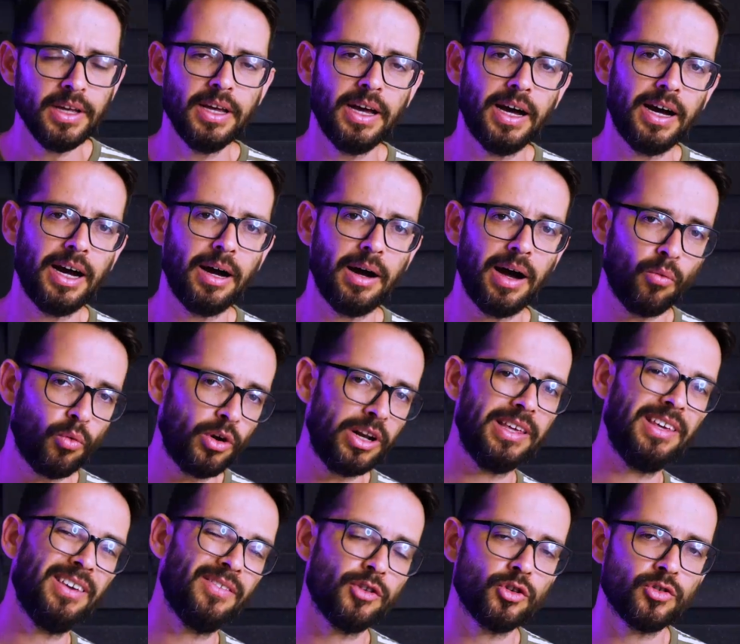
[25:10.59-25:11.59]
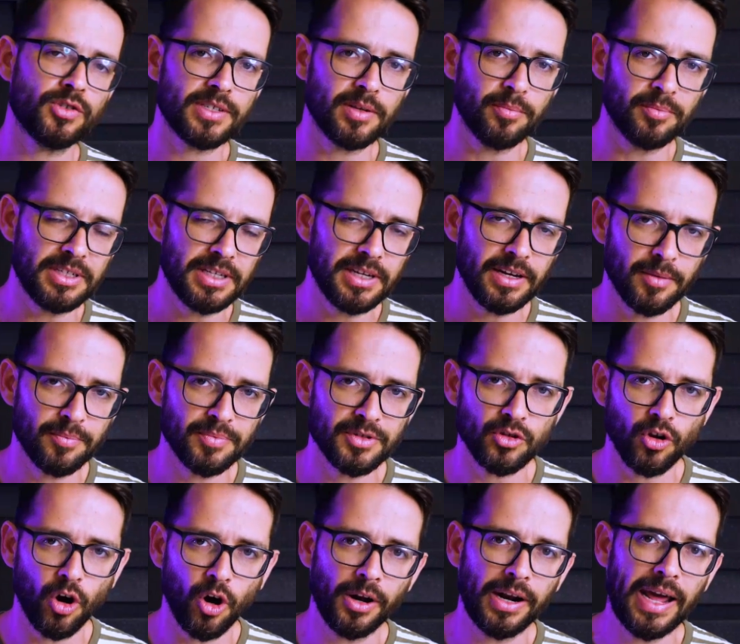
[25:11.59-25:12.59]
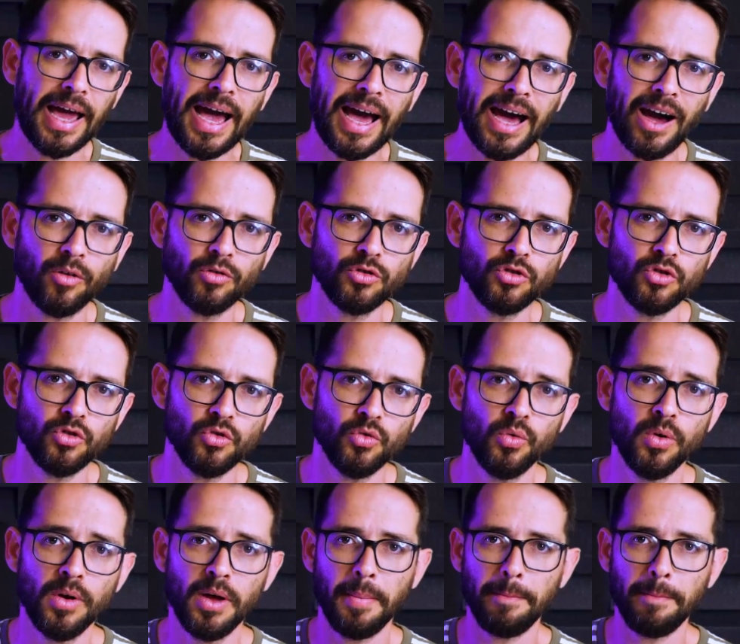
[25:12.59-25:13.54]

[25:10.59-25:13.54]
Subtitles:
I want to give you some tips on how to